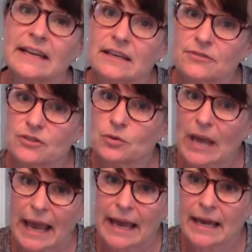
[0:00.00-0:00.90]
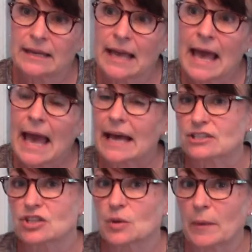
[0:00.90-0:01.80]
and if you can't,
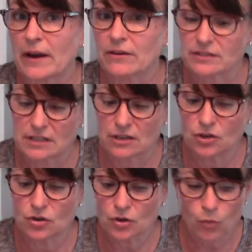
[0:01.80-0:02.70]
ask your parents. And you could,